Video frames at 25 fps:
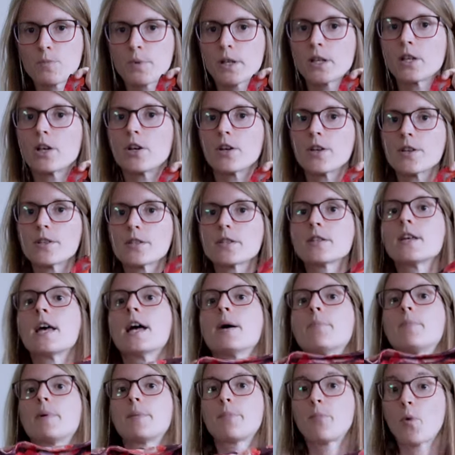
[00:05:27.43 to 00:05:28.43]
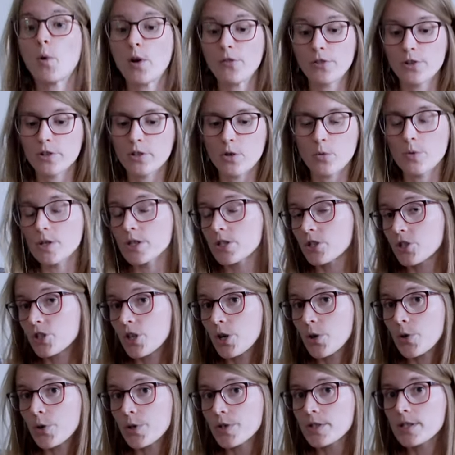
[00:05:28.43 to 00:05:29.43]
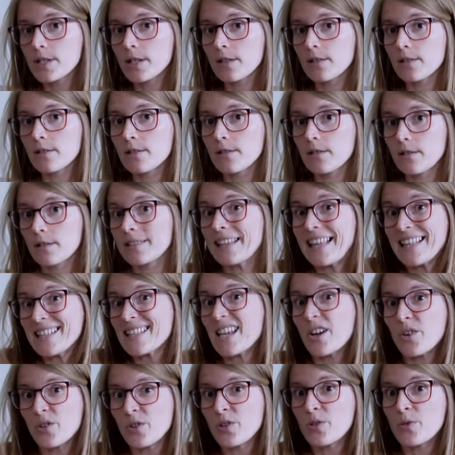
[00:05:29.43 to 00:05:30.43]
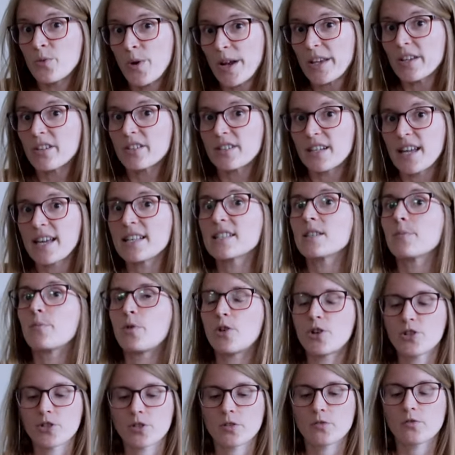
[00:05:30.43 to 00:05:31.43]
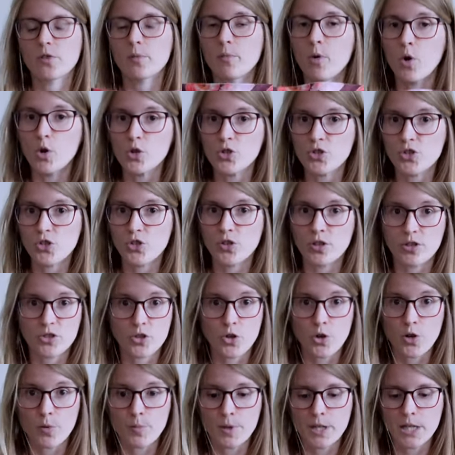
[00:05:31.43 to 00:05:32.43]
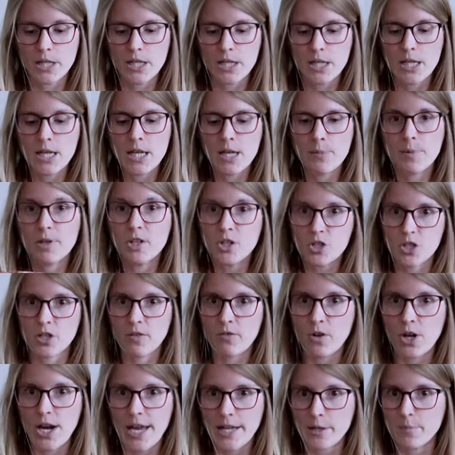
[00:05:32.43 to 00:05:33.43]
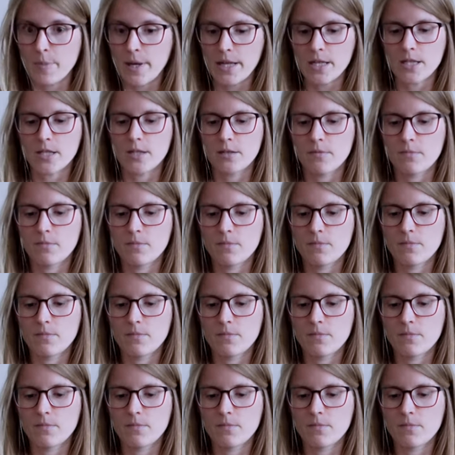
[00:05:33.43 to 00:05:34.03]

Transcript: because my boyfriend always jokes that that's how you recognize a person from Austria or Germany, because they wear headbands.